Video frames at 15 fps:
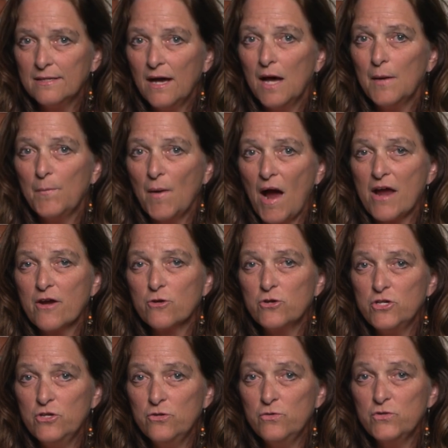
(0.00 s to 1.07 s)
a buyer
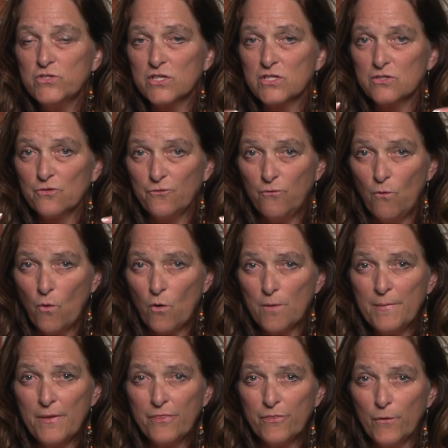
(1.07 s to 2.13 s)
uses Form
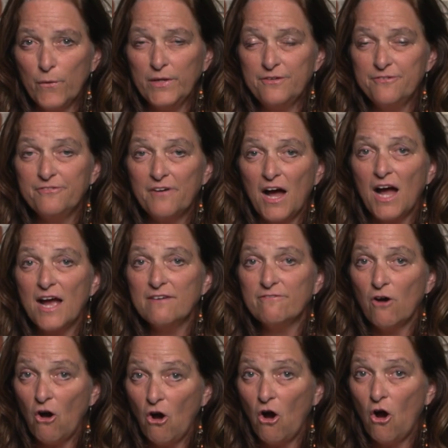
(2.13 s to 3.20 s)

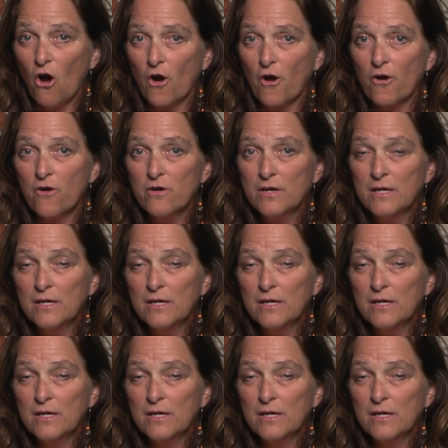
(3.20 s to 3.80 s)
35R,